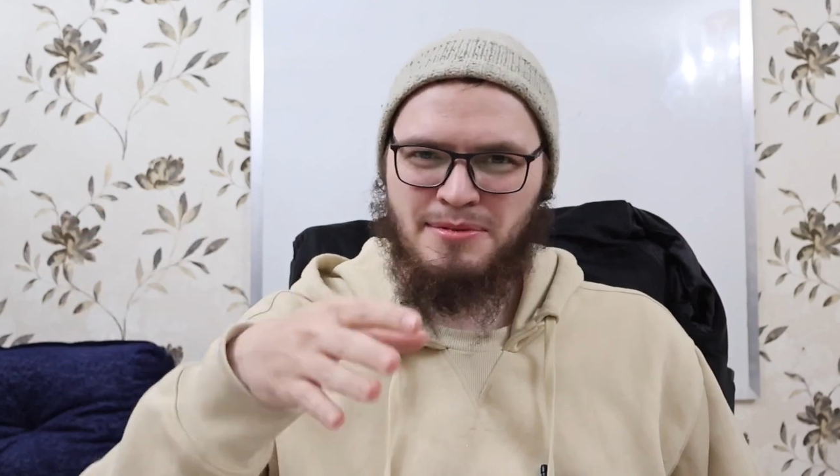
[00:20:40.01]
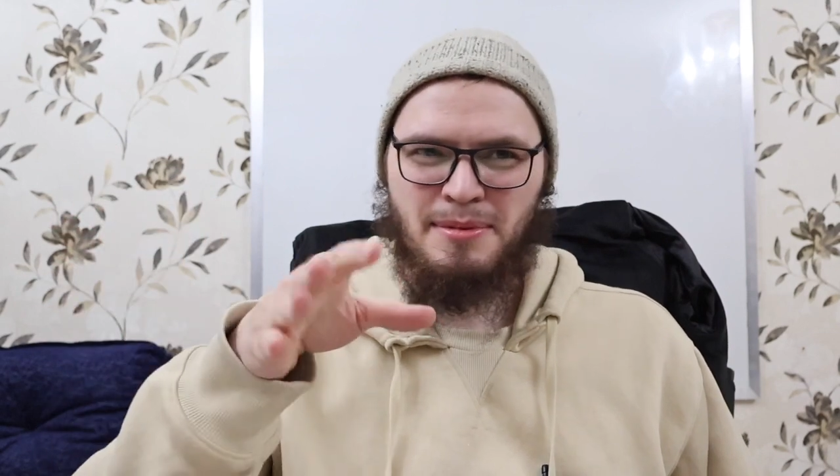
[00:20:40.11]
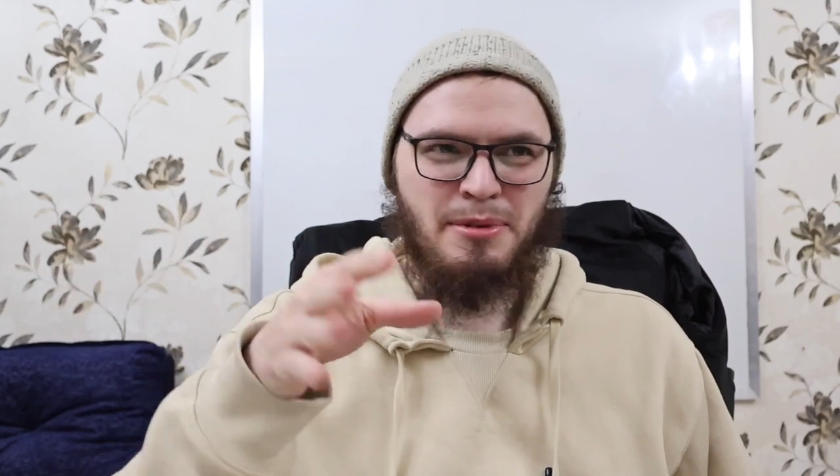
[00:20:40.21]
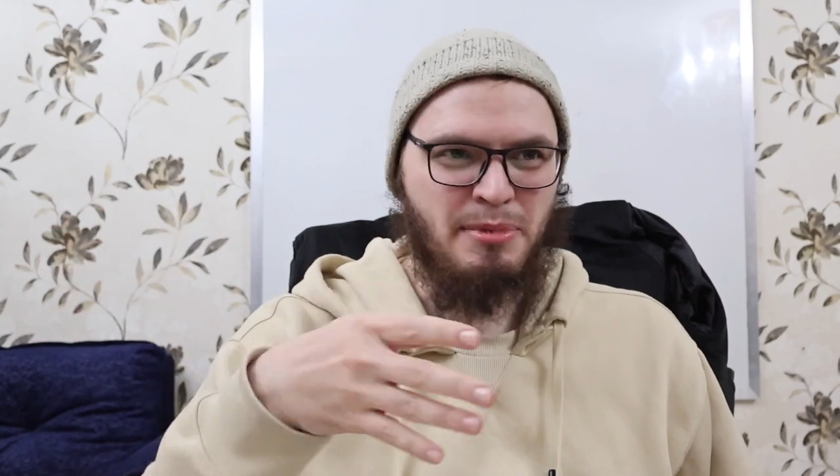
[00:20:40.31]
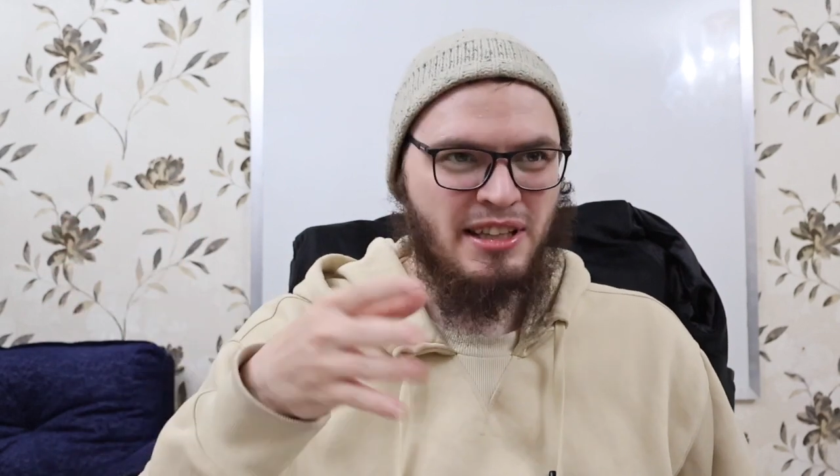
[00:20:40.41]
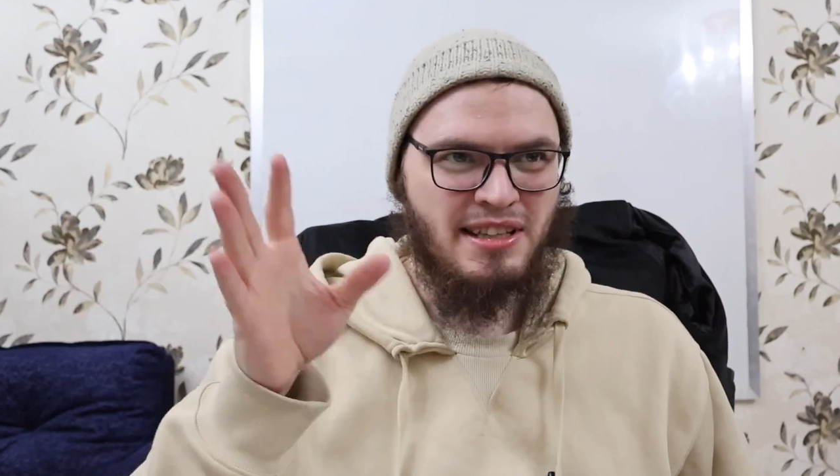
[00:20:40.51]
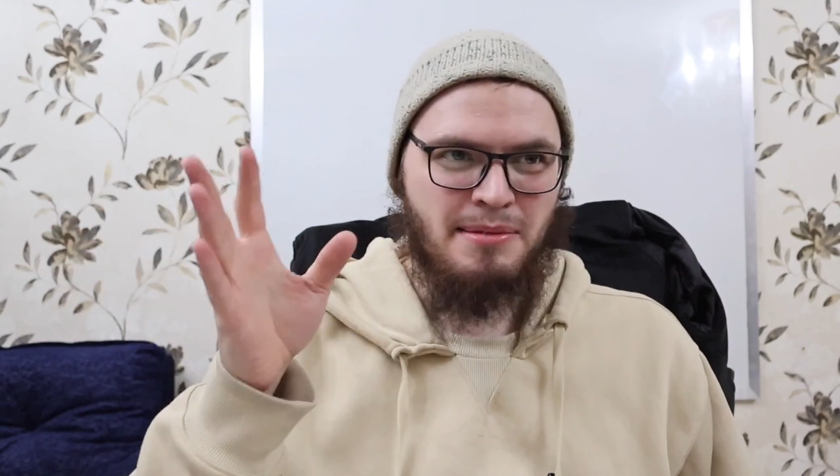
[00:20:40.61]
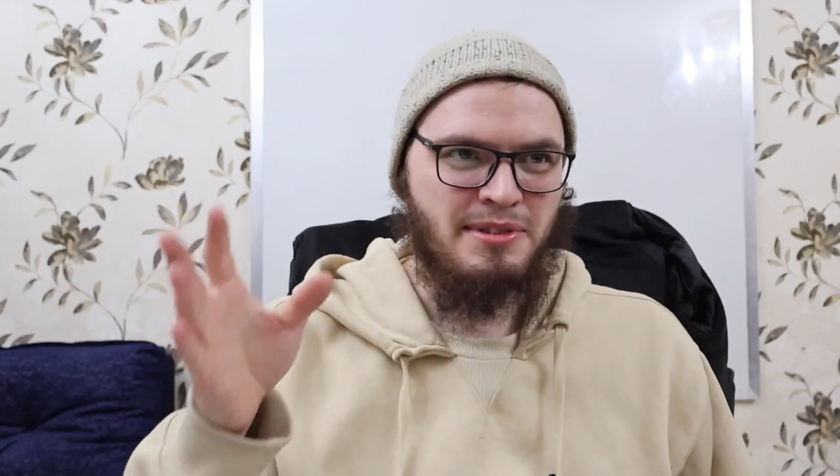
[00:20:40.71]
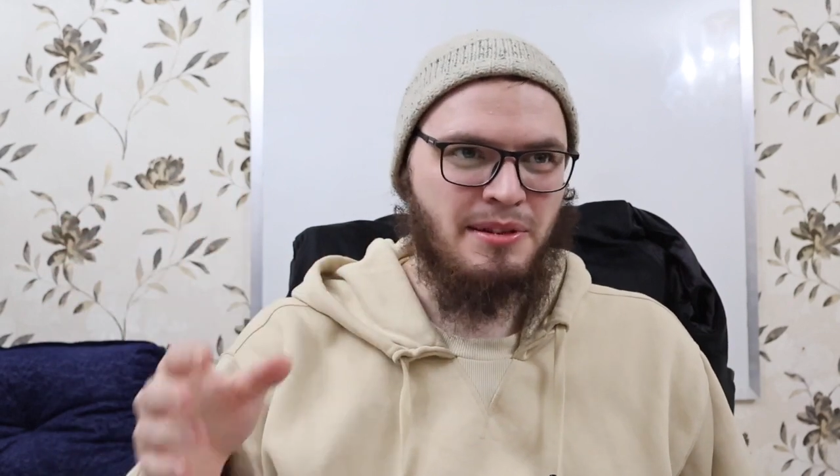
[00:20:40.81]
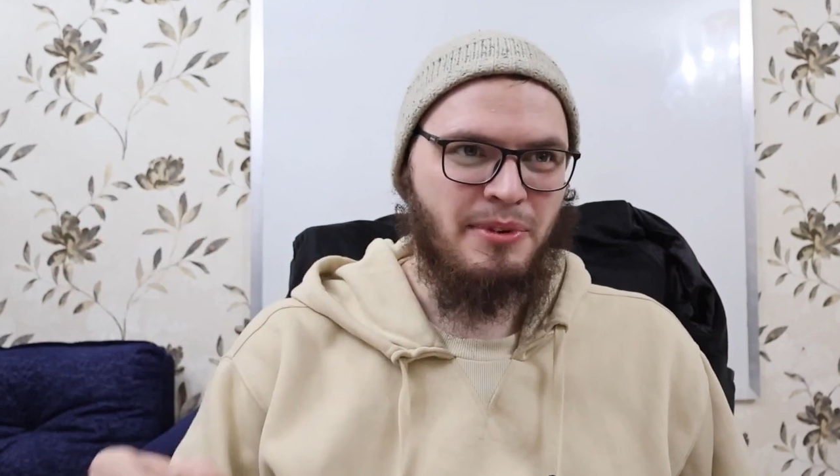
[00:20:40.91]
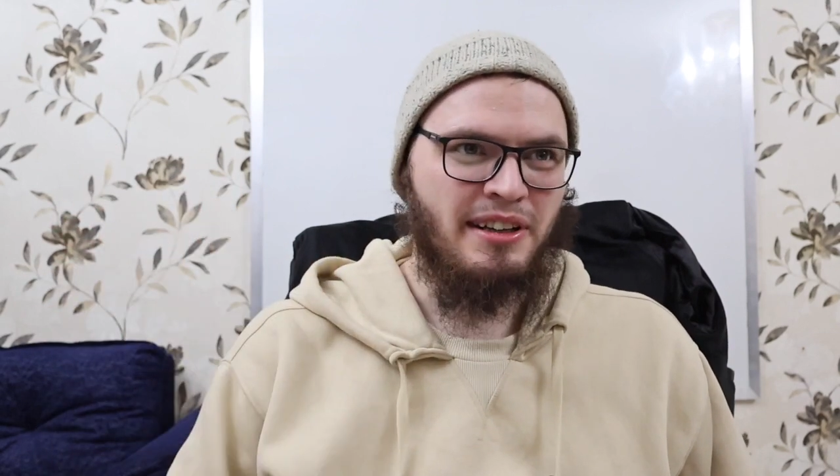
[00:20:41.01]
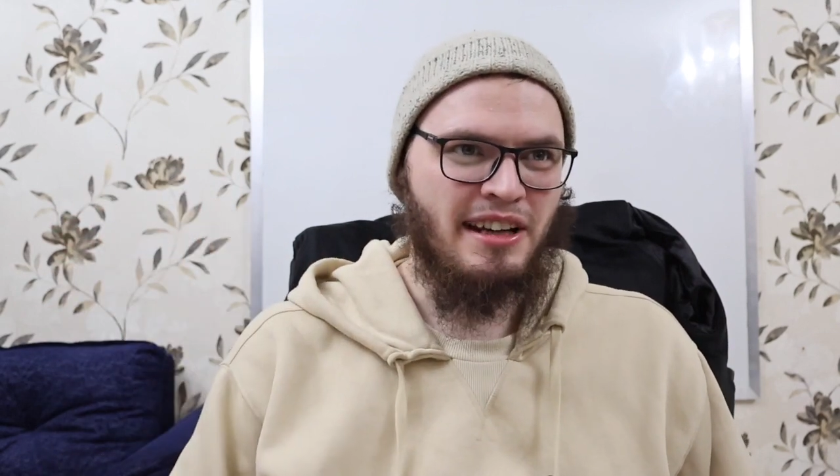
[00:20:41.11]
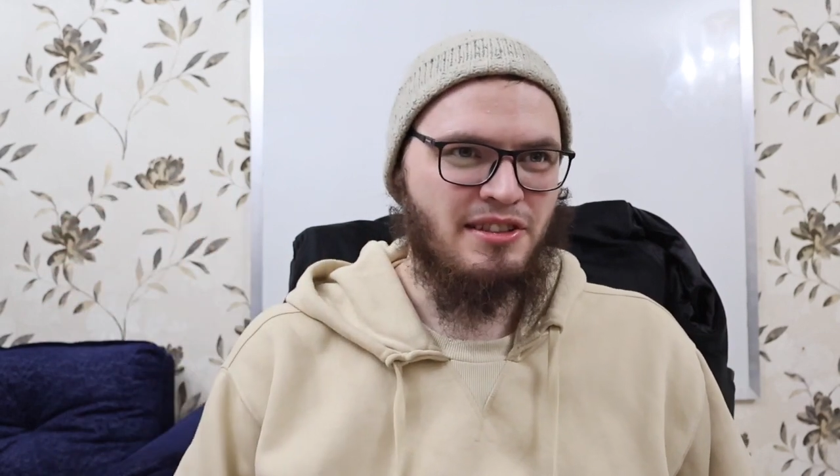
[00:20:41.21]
maybe big steps and whatnot,